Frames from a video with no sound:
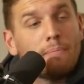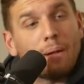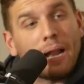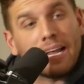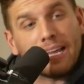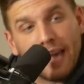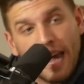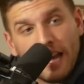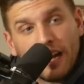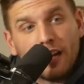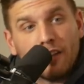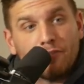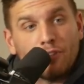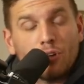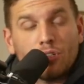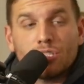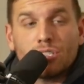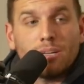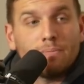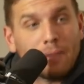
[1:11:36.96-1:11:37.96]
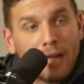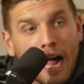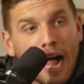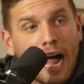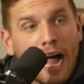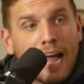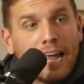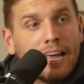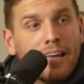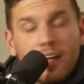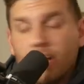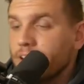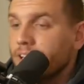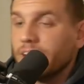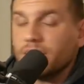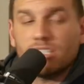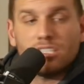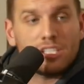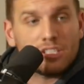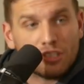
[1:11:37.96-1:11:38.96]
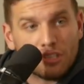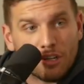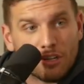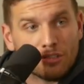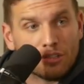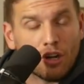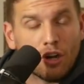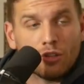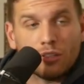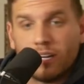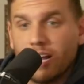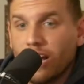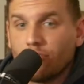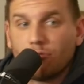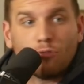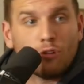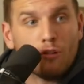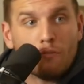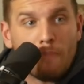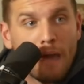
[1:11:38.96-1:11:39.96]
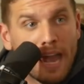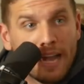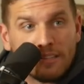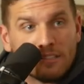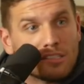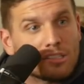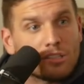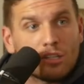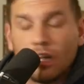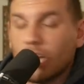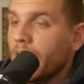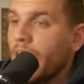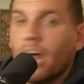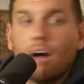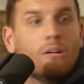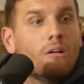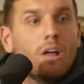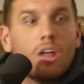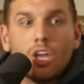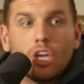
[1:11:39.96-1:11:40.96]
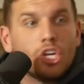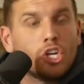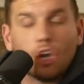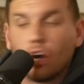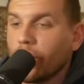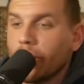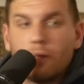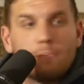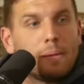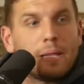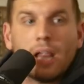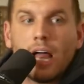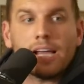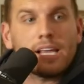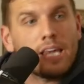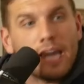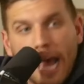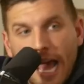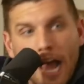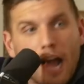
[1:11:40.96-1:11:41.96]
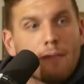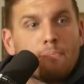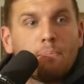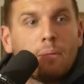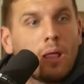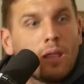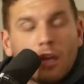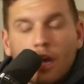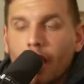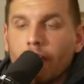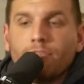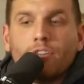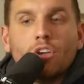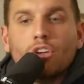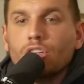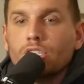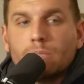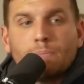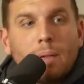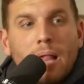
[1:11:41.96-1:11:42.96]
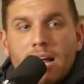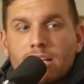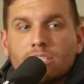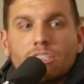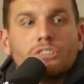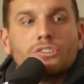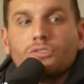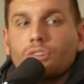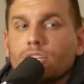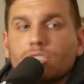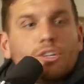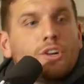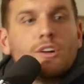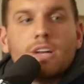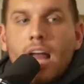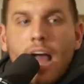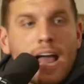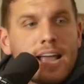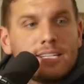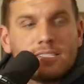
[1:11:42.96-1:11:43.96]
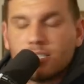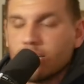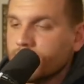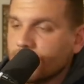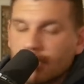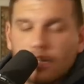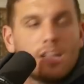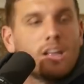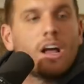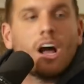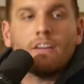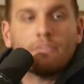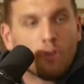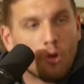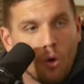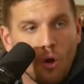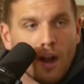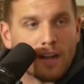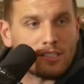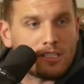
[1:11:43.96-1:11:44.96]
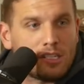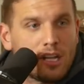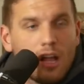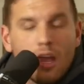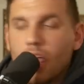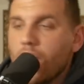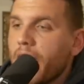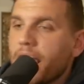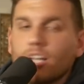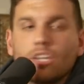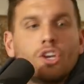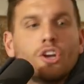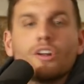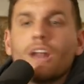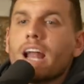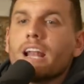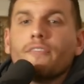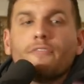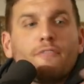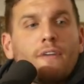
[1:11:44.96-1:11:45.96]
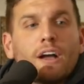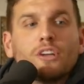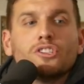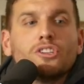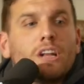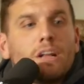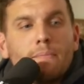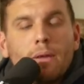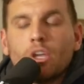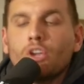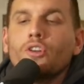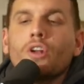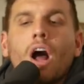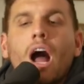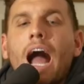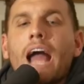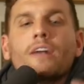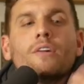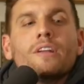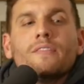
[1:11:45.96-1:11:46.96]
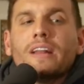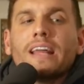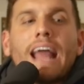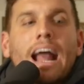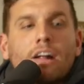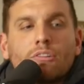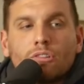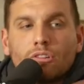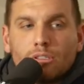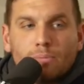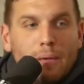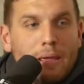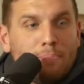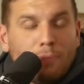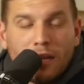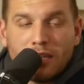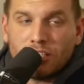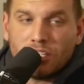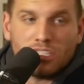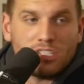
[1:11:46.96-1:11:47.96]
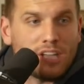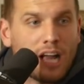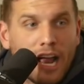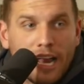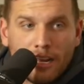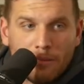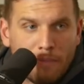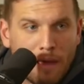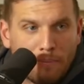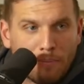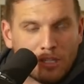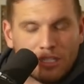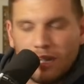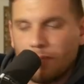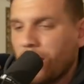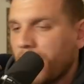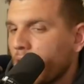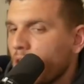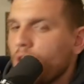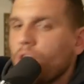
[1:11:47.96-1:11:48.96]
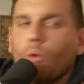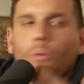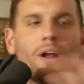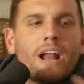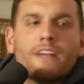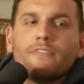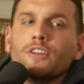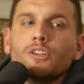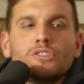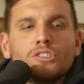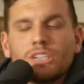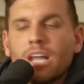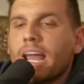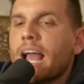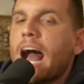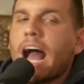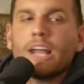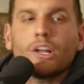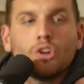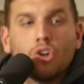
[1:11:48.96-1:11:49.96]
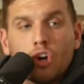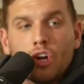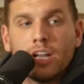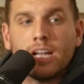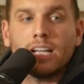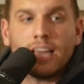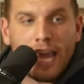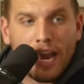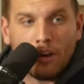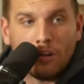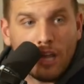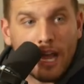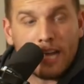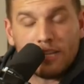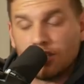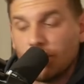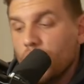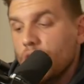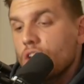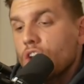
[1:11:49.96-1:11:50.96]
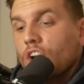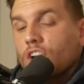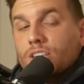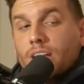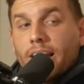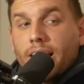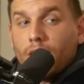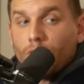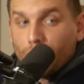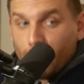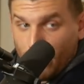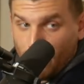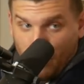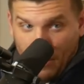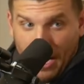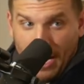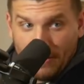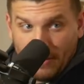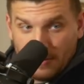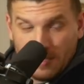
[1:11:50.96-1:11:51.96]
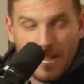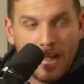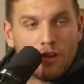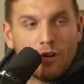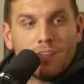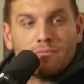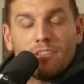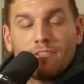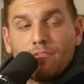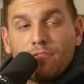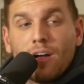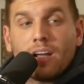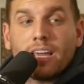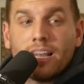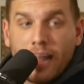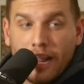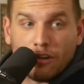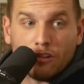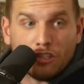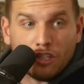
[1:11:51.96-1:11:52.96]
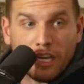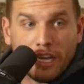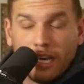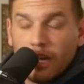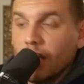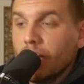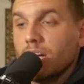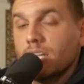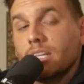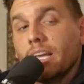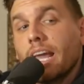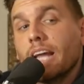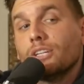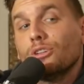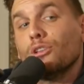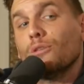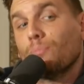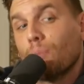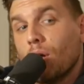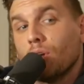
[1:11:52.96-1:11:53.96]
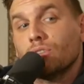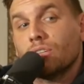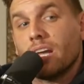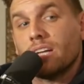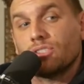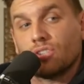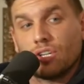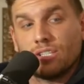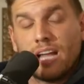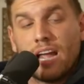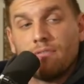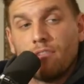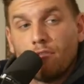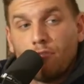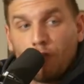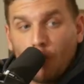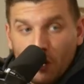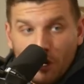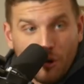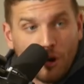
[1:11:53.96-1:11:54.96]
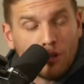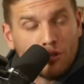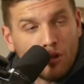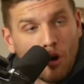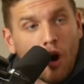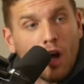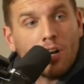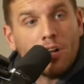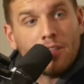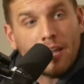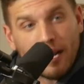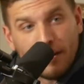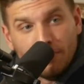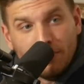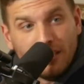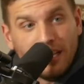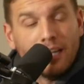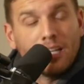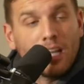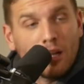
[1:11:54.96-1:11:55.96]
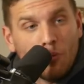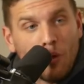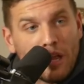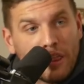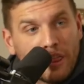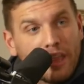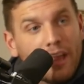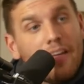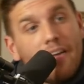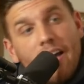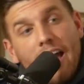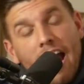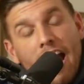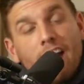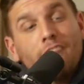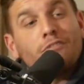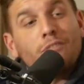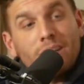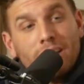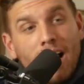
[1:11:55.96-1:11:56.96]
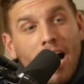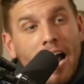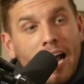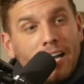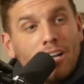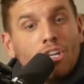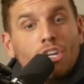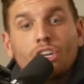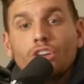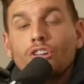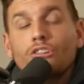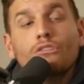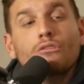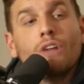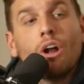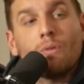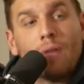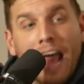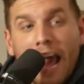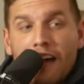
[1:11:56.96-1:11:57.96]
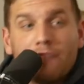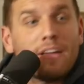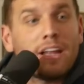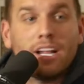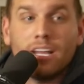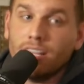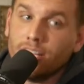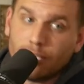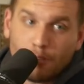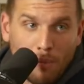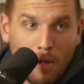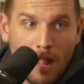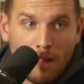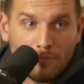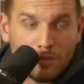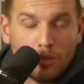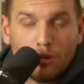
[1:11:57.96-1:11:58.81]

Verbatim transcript: But I get it if you're some guy that's 60 years old and have roommates, you know, you're going to be like, yeah, if you use plastic straws, you're an ISIS. Of course. you're not a functioning you I don't even count those people as society members. I'm like, whatever you say, I couldn't care less because I got real problems. I don't have the fucking energy to get to the protest because I have a 4-year-old daughter that I'm dealing with every night. You don't have any of these problems.